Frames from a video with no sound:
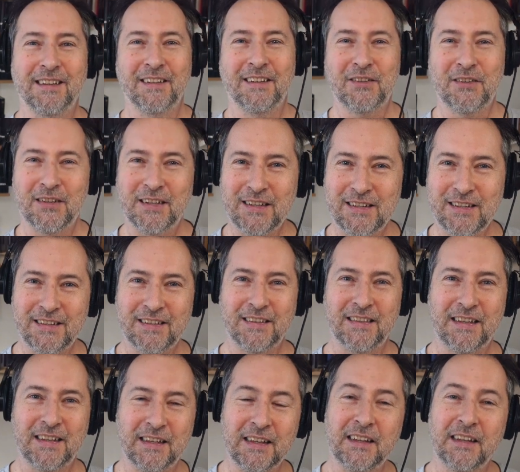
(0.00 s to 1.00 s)
creating
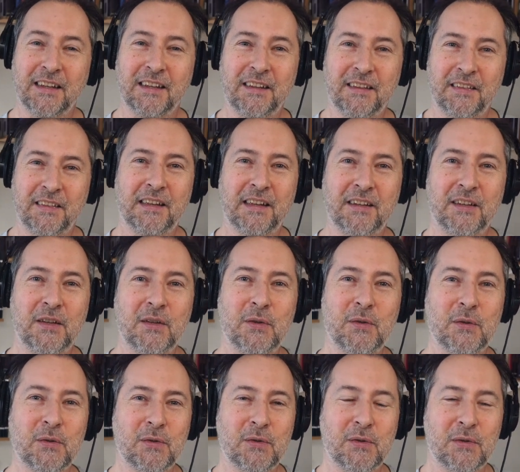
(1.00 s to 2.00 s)
their their
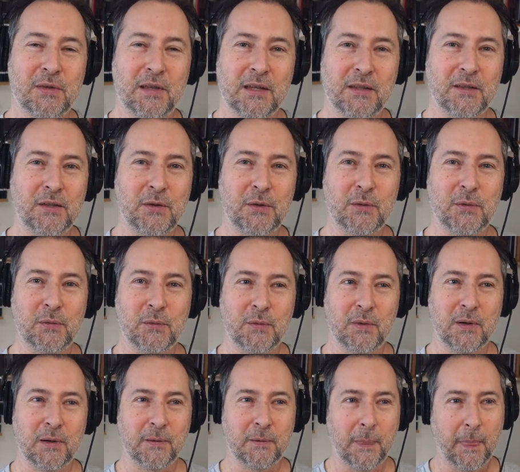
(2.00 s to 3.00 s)
news, their new
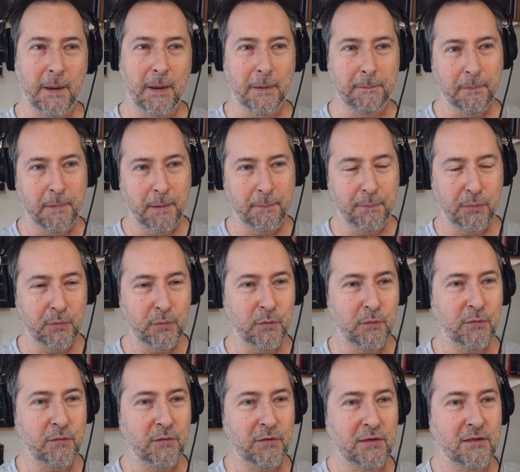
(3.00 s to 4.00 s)
um,
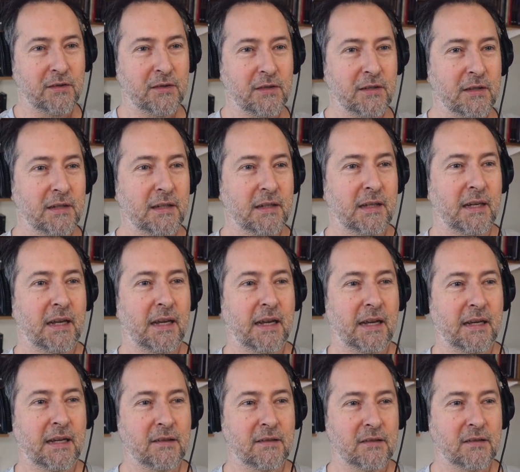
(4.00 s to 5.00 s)
approved and
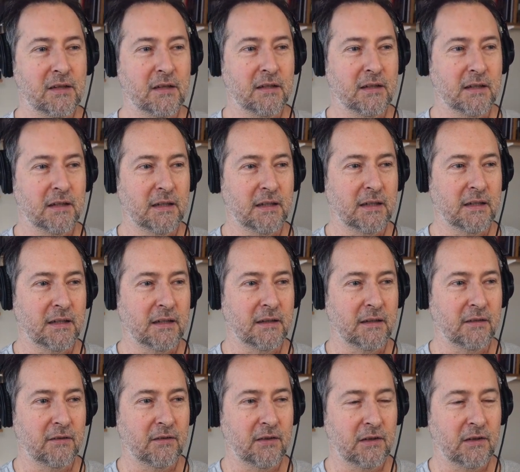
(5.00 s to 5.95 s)
and uh,